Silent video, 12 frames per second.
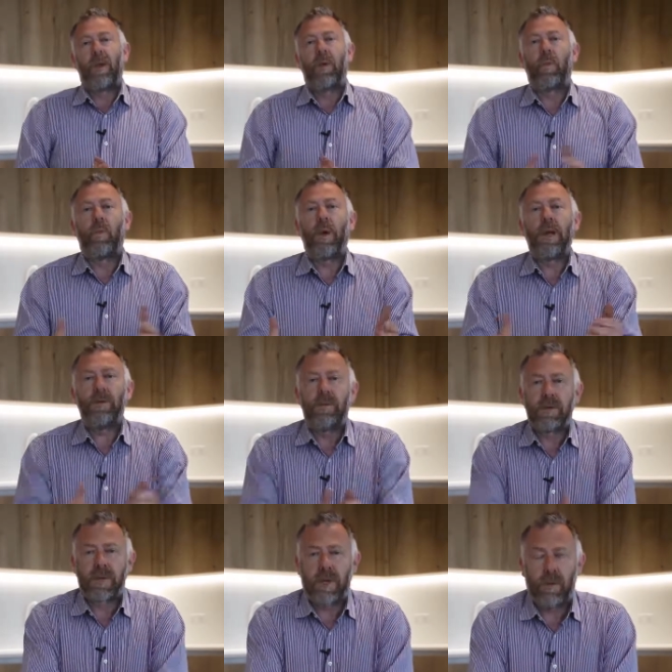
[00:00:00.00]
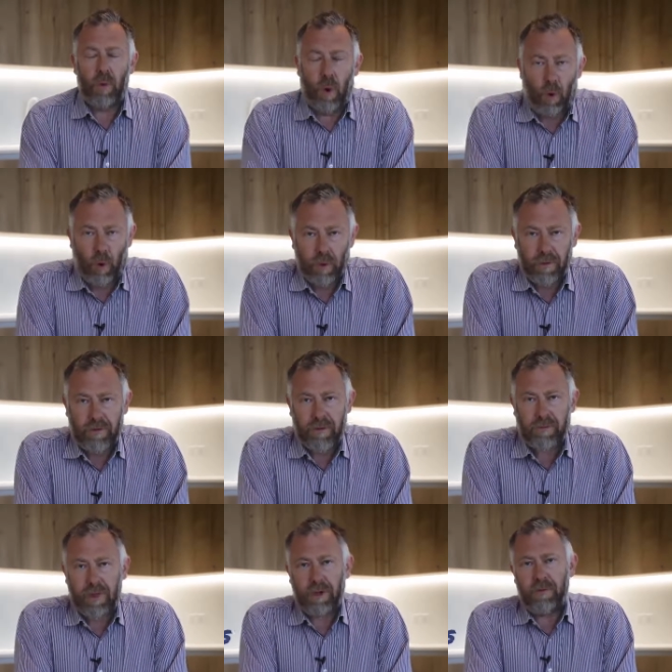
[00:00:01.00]
We will do all of the
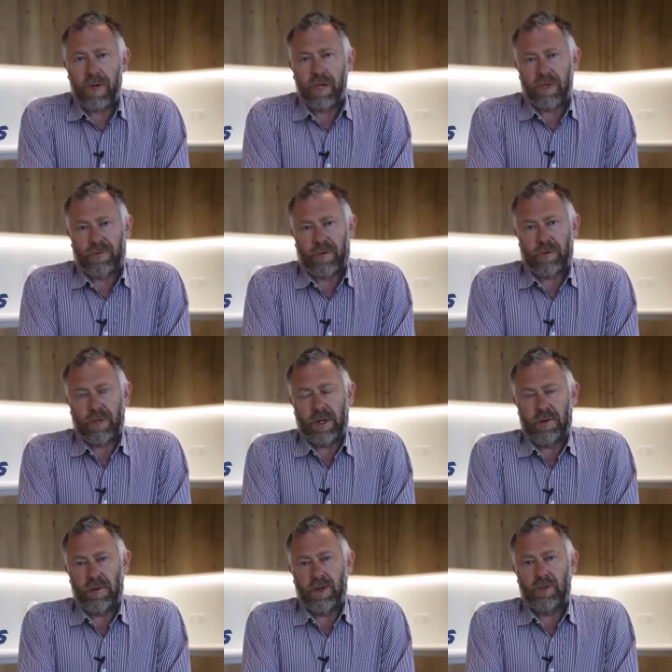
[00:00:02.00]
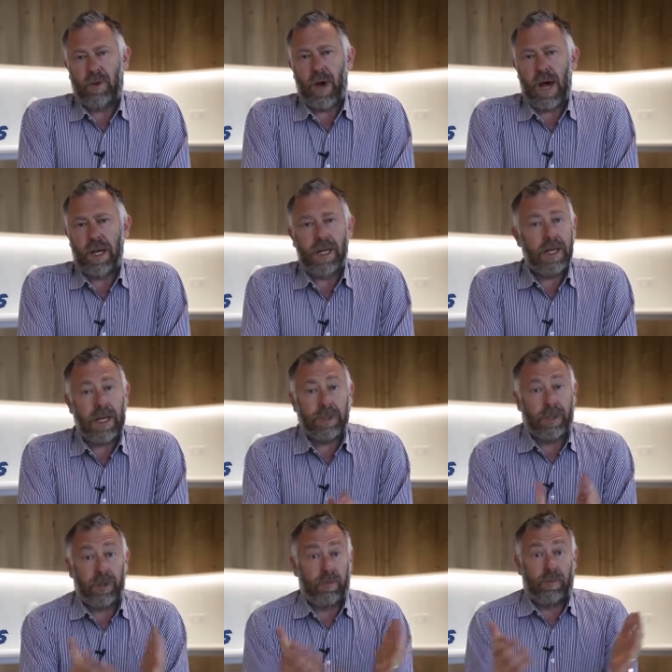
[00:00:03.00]
viewings for you as well, unless
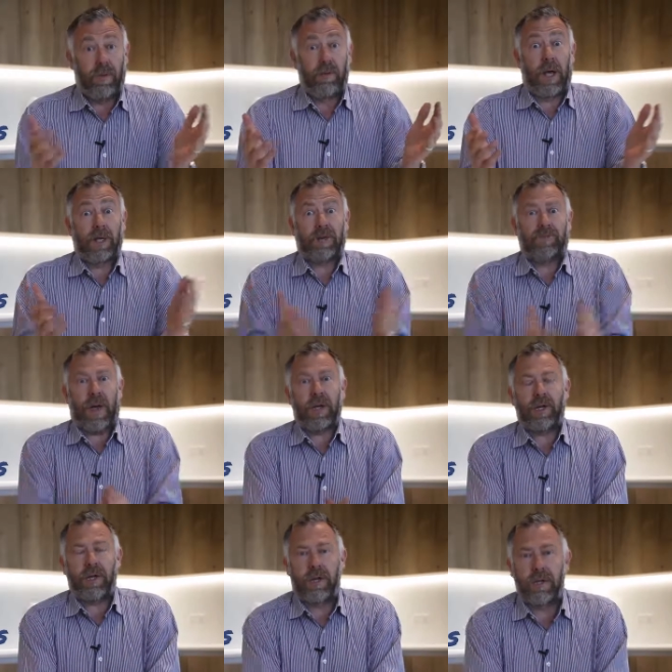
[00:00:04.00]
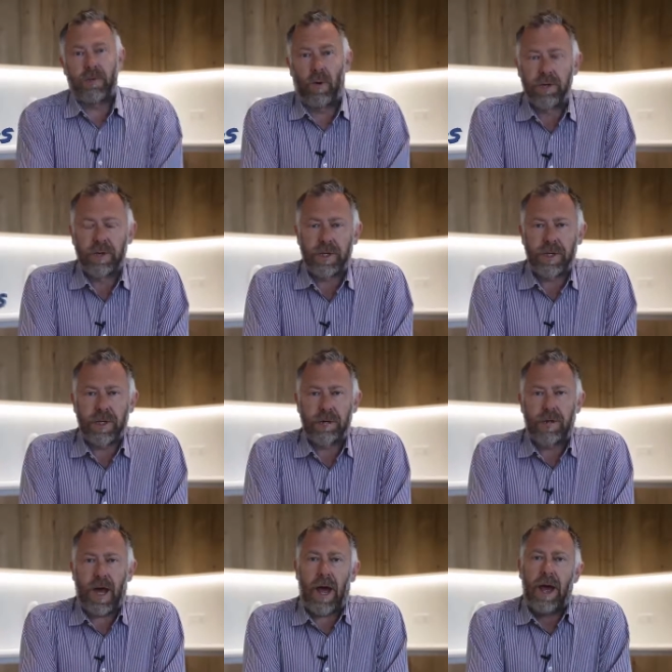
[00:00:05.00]
you especially want to do
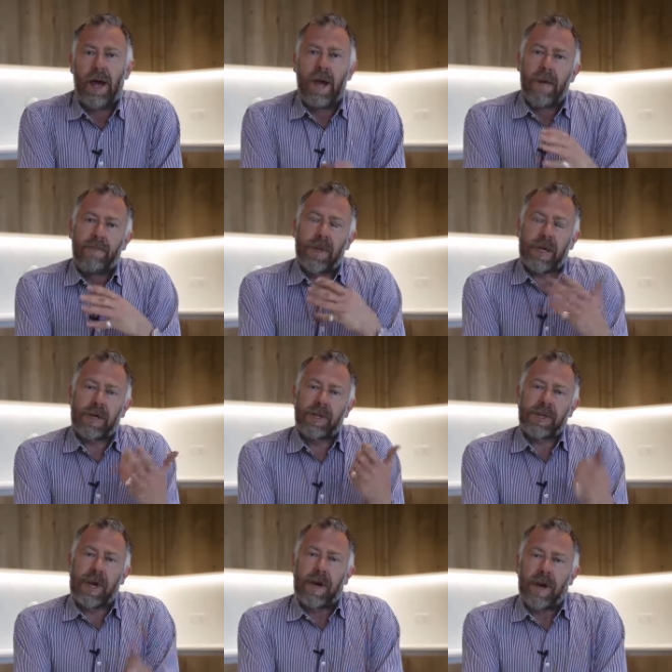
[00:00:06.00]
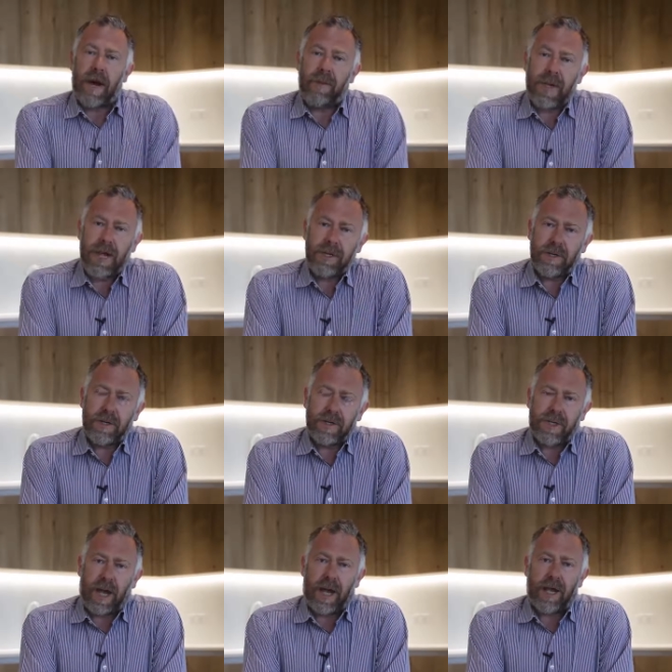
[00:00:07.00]
that. Because at the end of the
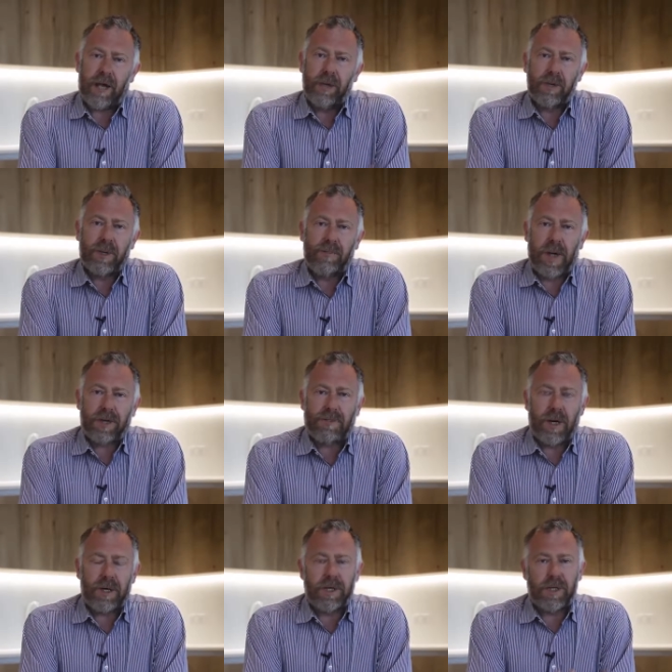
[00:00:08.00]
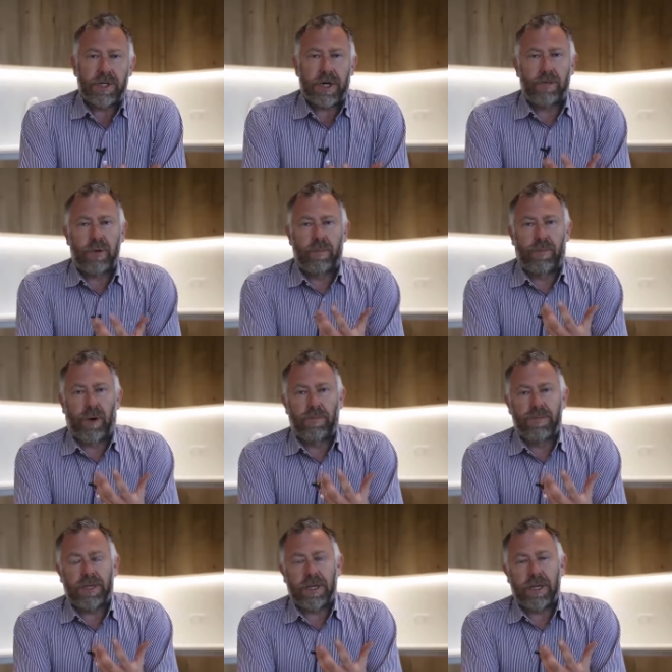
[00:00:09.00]
day, who's the best person to show your
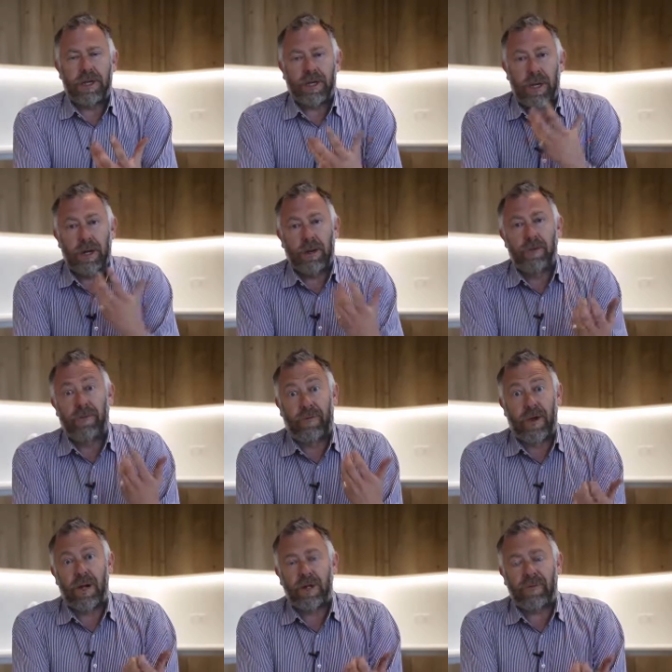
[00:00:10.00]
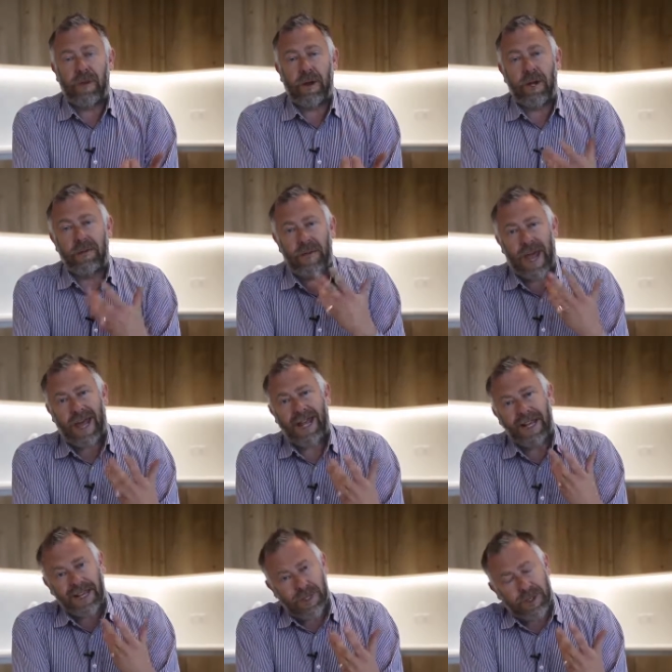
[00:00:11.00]
property? Certainly on the first viewing, and that
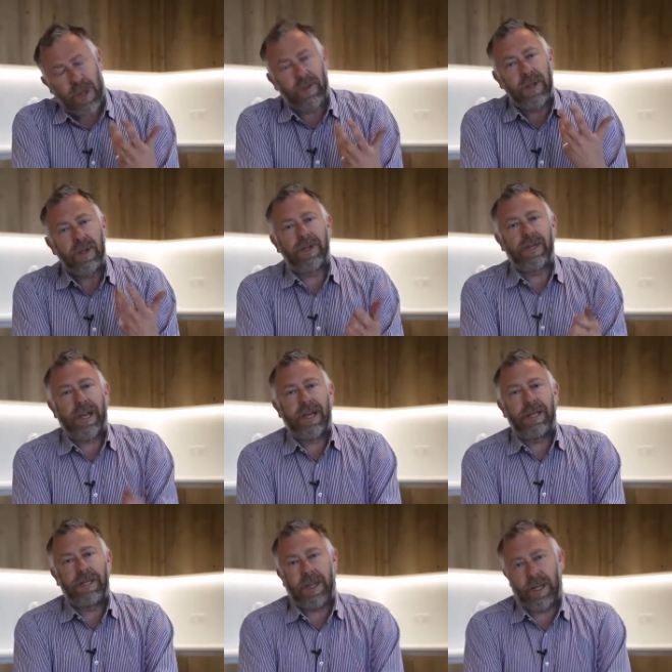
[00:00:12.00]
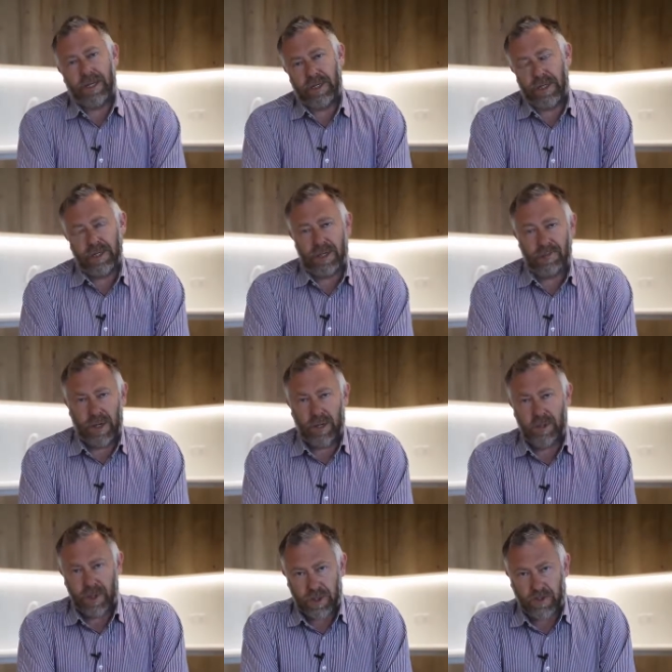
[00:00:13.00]
is the estate agent, to be
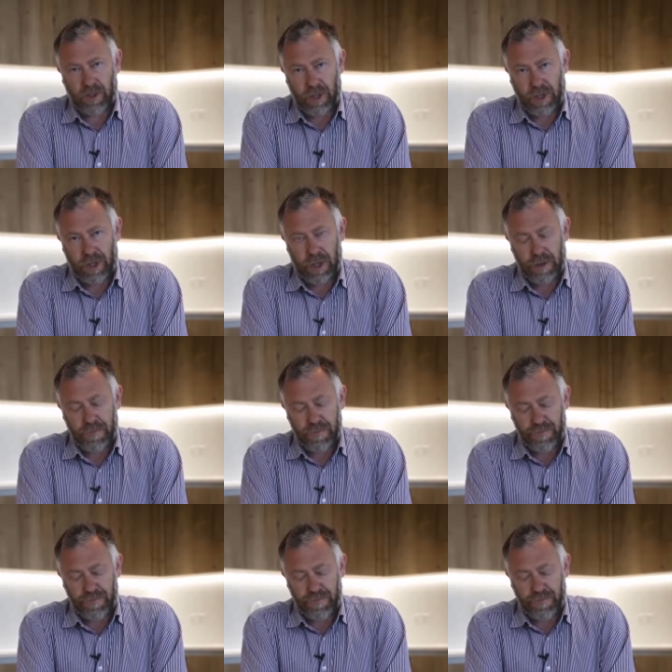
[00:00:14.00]
honest with you.